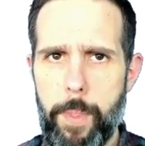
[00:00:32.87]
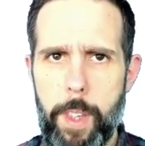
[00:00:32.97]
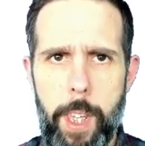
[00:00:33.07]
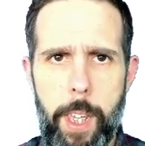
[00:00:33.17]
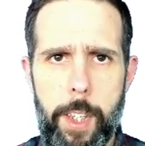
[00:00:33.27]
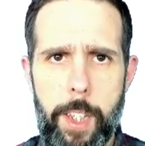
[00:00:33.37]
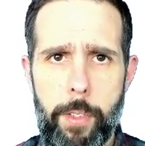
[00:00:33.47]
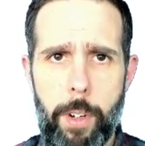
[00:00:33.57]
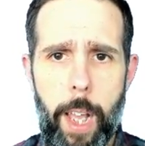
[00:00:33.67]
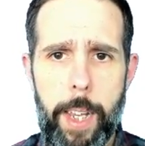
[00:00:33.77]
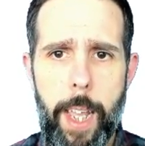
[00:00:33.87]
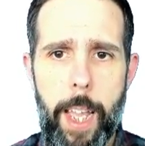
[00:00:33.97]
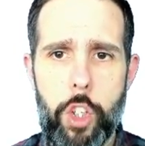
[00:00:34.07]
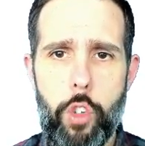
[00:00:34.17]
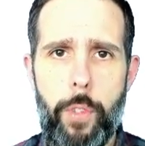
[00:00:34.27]
The central idea
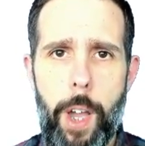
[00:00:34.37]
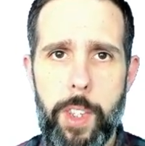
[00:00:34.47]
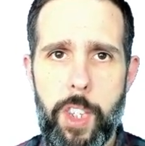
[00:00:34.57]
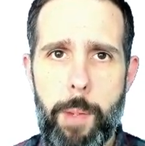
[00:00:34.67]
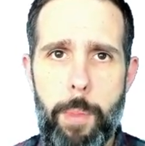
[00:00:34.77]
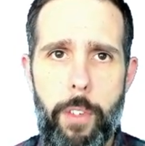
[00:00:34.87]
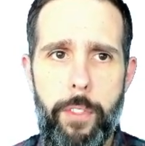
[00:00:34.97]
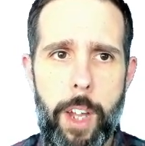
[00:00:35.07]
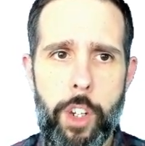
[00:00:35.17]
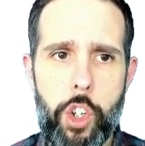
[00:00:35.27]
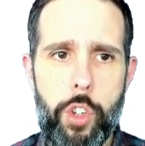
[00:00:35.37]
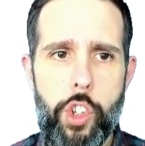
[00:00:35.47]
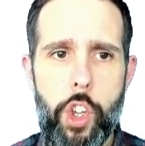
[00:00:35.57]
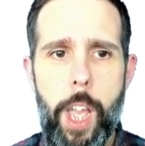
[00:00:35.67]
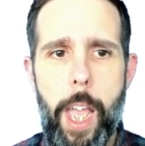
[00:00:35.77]
is to find similar functions